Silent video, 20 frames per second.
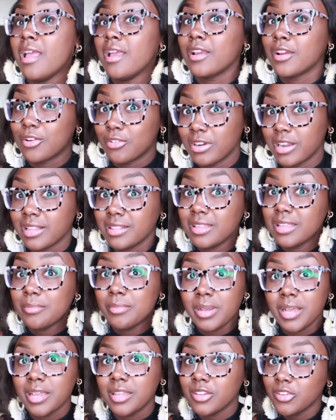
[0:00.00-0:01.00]
correctly
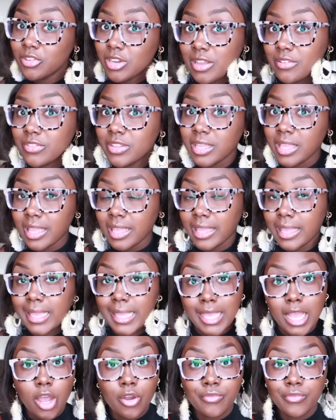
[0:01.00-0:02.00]
but you definitely can
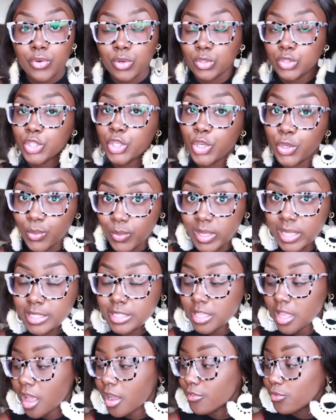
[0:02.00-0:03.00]
get a full two
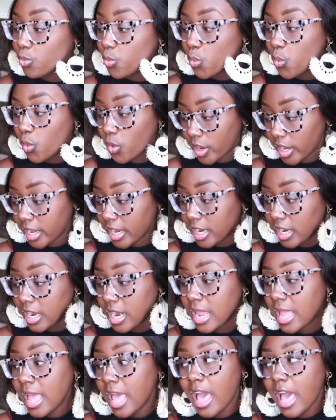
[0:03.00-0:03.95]
weeks of wear